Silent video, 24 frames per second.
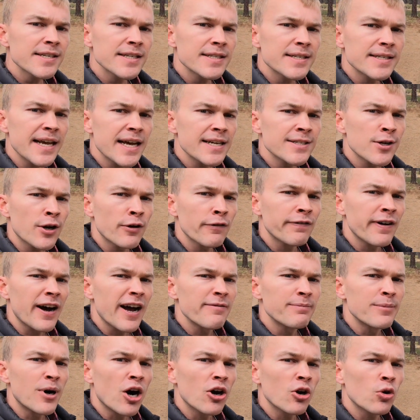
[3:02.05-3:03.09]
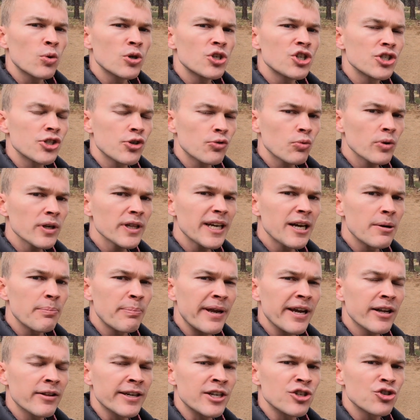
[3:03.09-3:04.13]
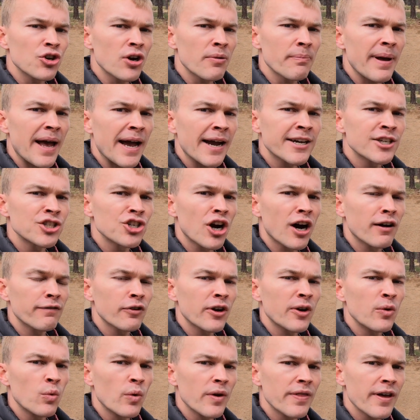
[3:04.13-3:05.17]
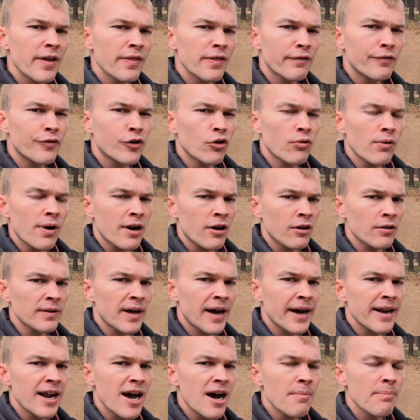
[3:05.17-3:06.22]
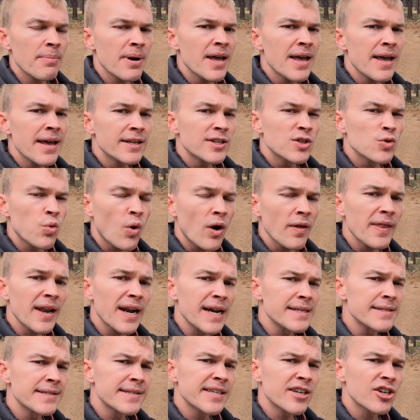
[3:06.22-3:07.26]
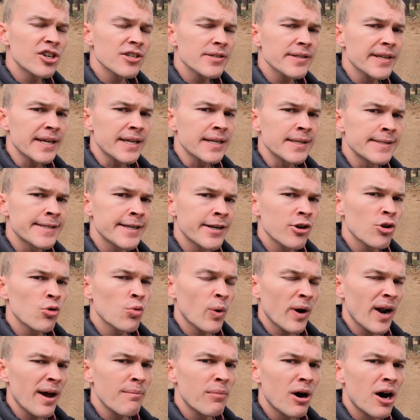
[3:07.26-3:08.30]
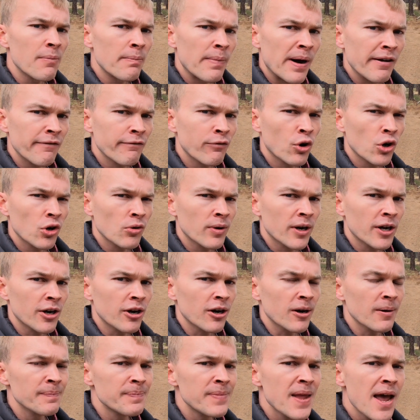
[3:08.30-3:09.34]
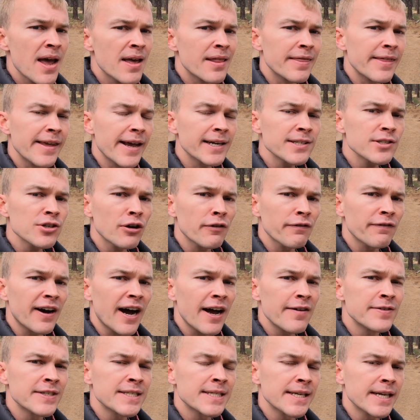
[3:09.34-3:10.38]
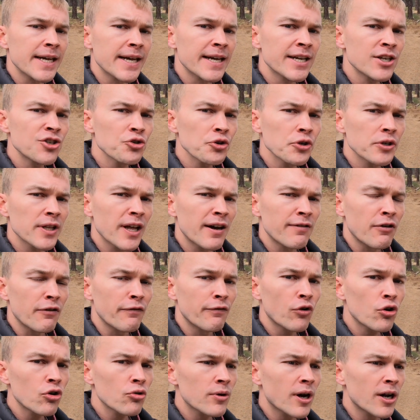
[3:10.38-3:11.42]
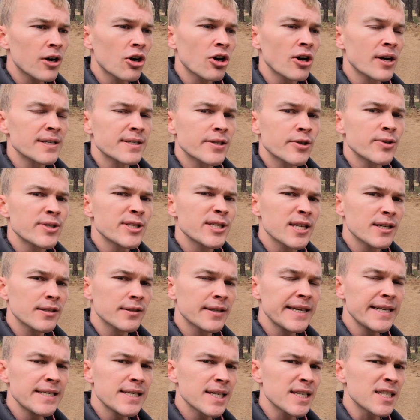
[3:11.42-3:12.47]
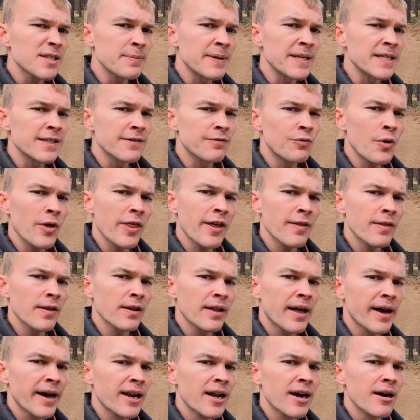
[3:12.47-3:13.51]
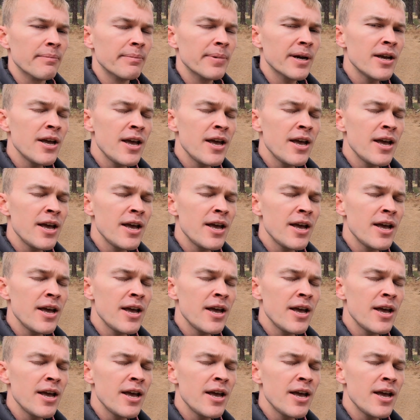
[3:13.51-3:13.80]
is the SR5 model, which is a really appealing trim package offering within the 4Runner lineup. It's one that I seriously considered when I bought my 4Runner. The SR5 is the entry-level 4Runner, and so it's the least expensive within the lineup.